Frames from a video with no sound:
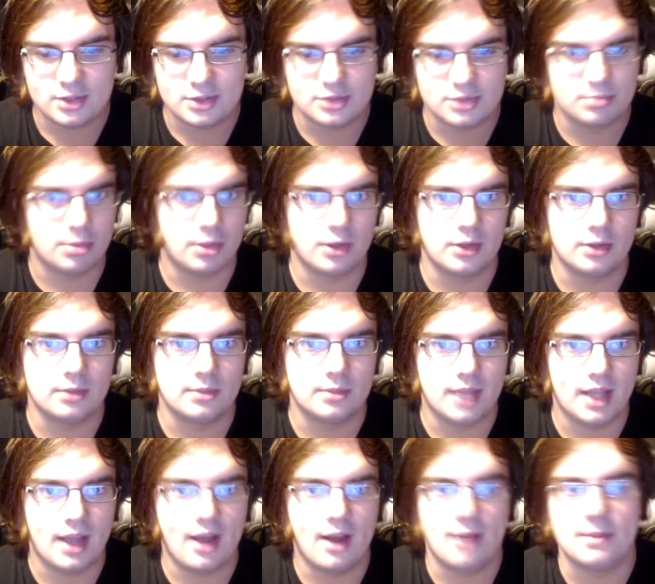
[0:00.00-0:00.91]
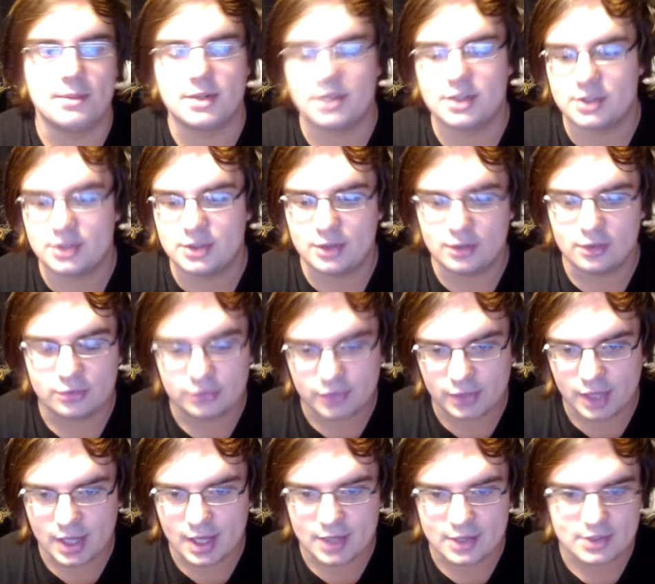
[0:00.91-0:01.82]
burn them down, because
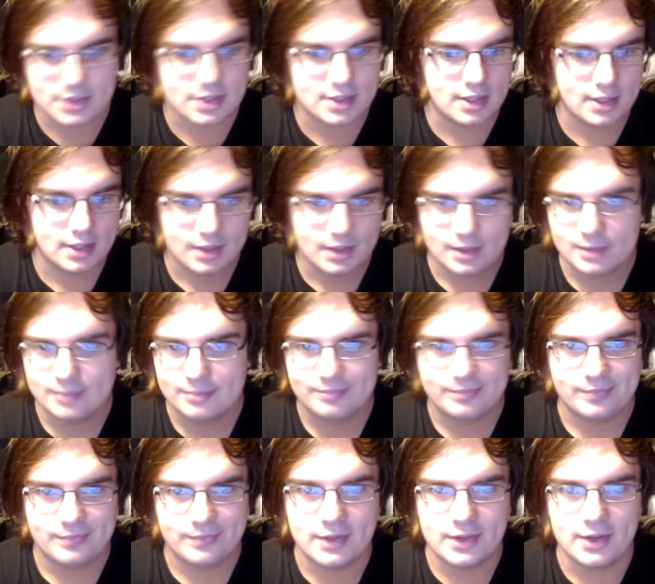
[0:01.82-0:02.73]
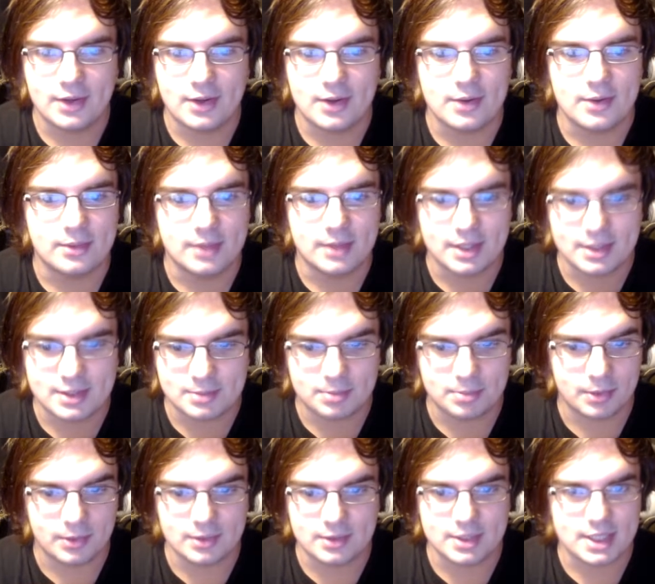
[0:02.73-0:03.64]
flesh, gets
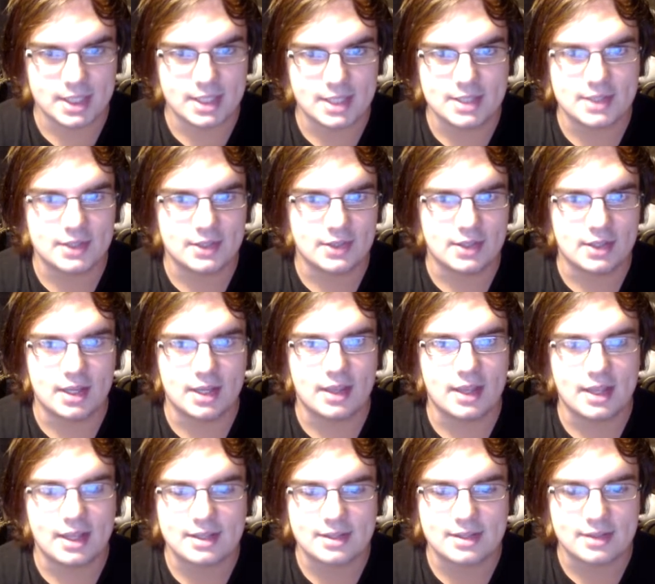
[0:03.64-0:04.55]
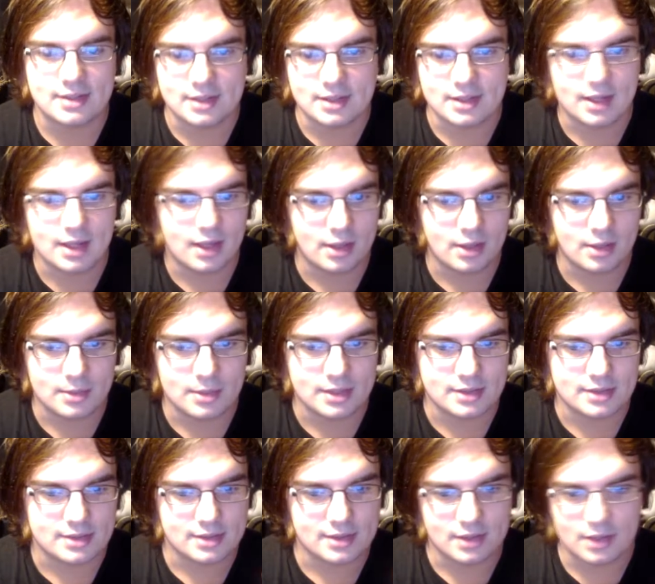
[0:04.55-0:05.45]
burned easily, and that's the element's,
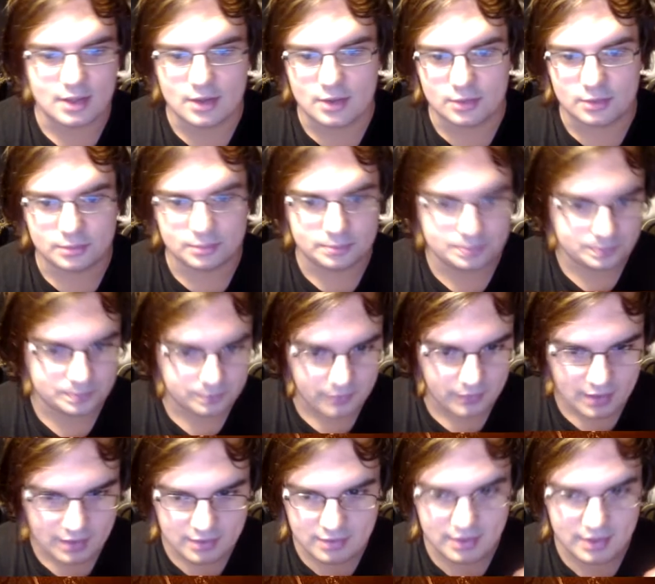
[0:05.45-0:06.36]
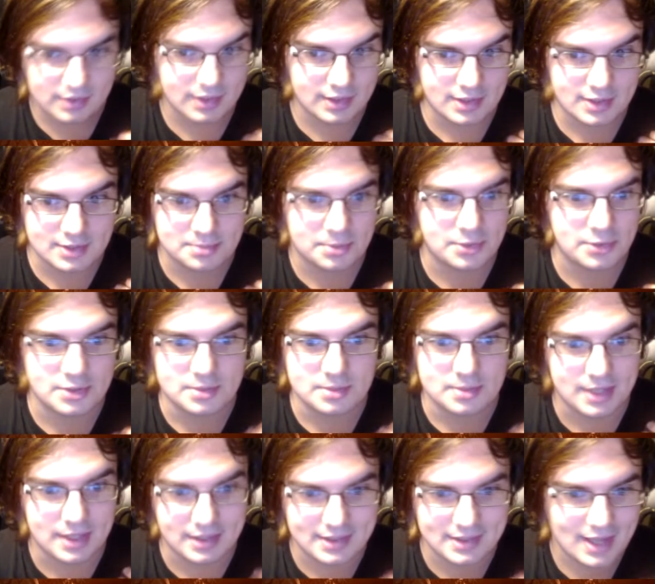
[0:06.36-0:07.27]
thing that's supposed to be
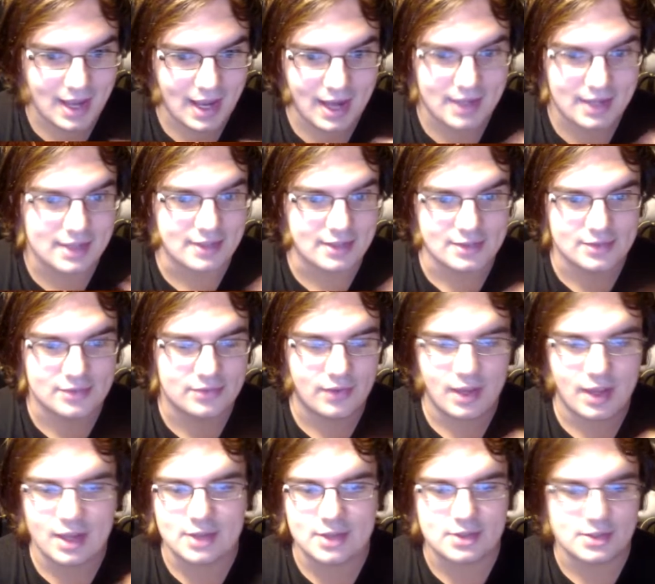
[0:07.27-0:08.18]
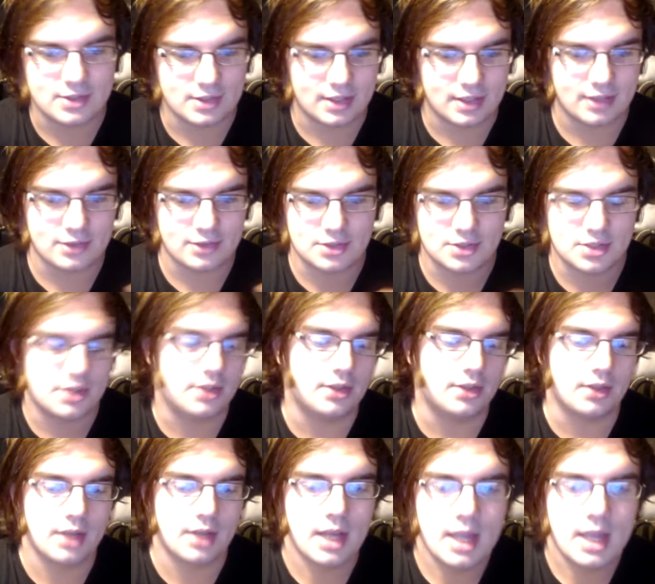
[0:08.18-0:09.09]
attacking is flesh, and you get the shield.
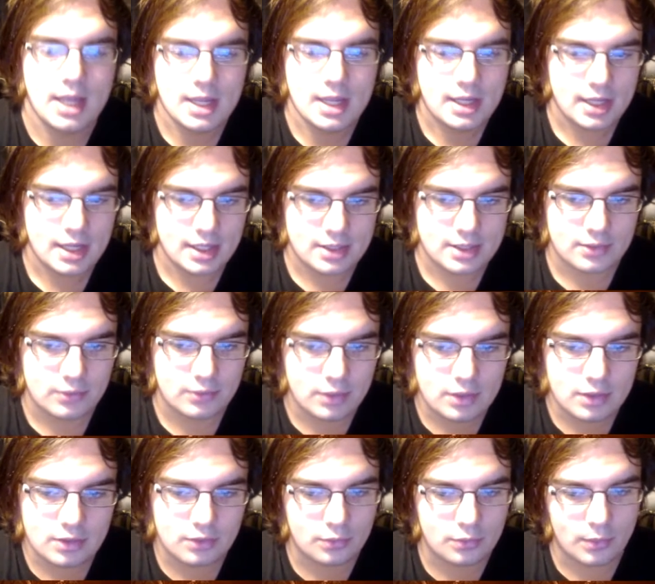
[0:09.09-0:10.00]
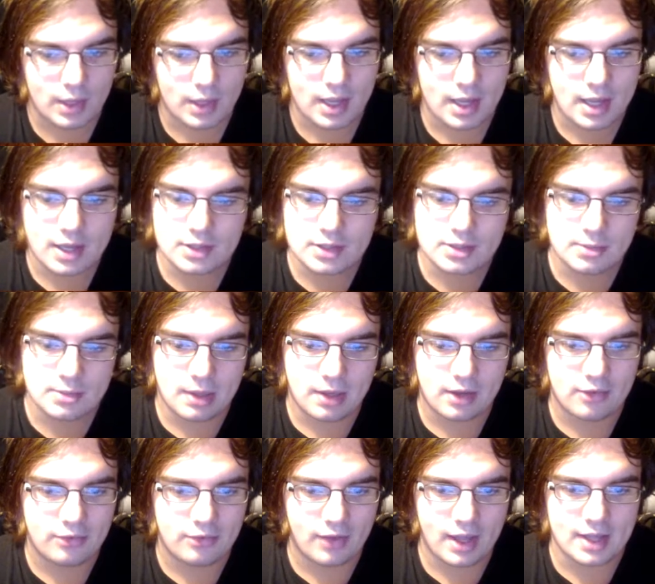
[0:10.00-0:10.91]
It's a really good way to make
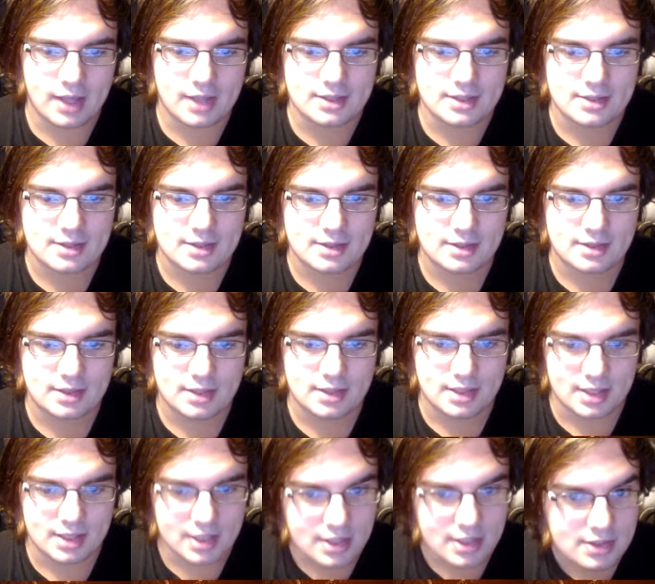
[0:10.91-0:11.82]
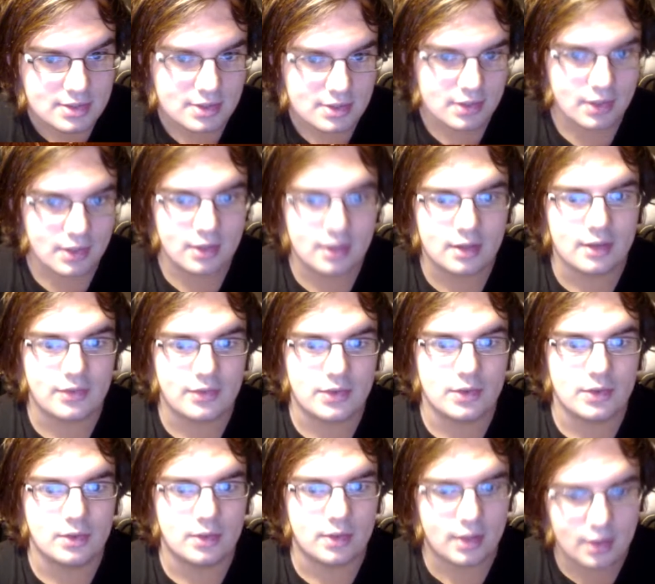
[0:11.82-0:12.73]
fights easier if you
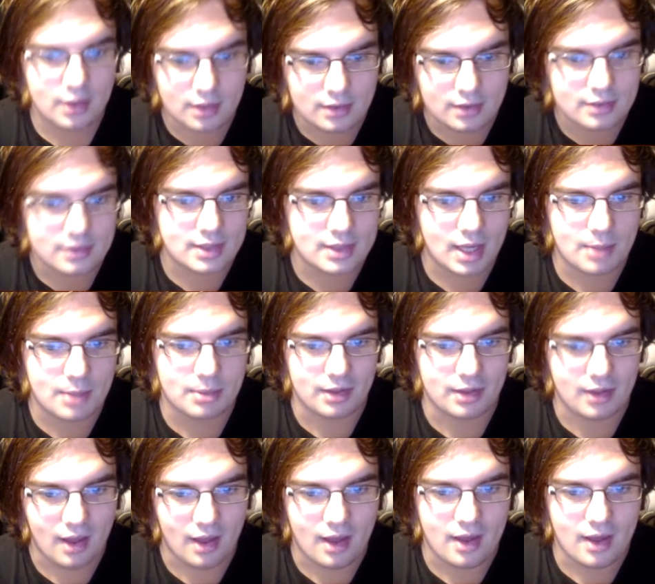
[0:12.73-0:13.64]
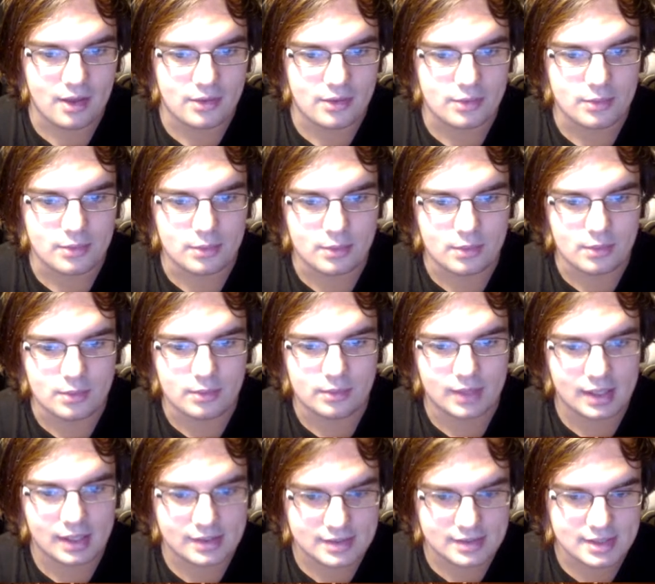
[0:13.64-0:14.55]
are the type of guy who likes
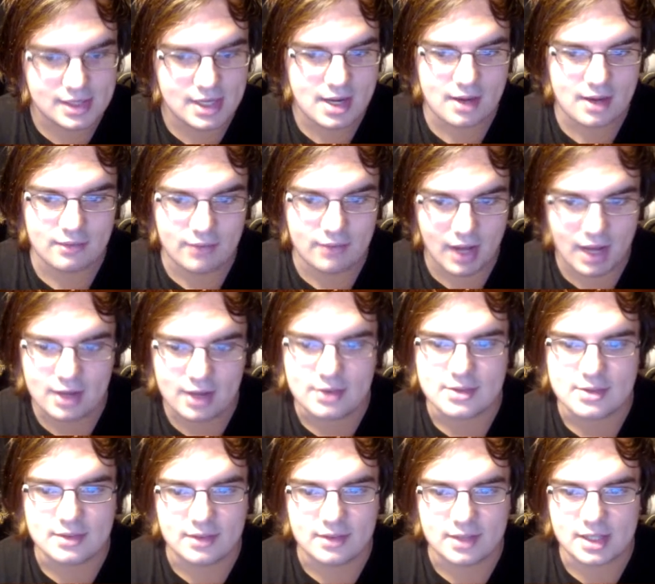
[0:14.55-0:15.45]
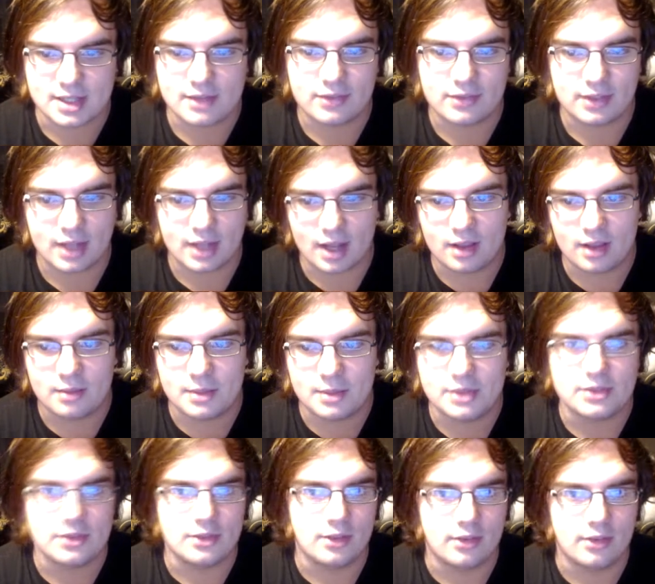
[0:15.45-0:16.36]
to take advantage of the different elemental
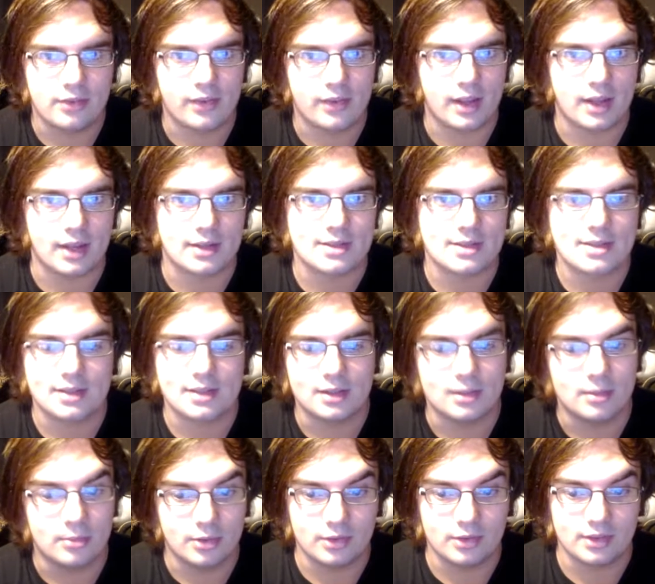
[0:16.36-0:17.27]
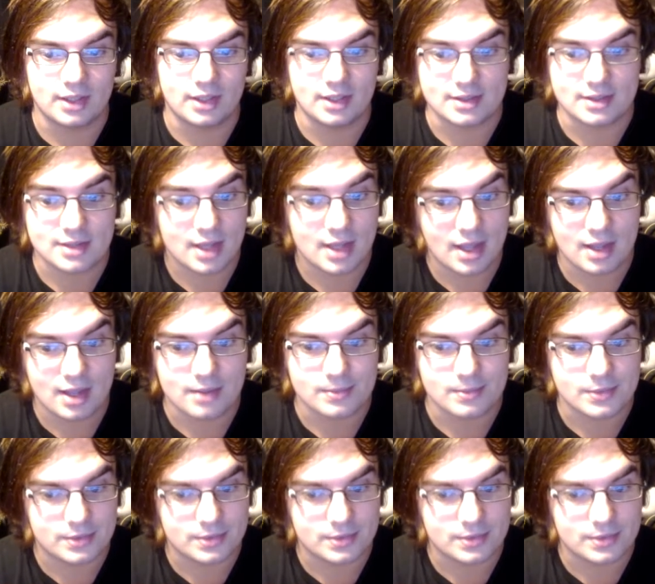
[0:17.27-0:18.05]
effects in the Borderlands games.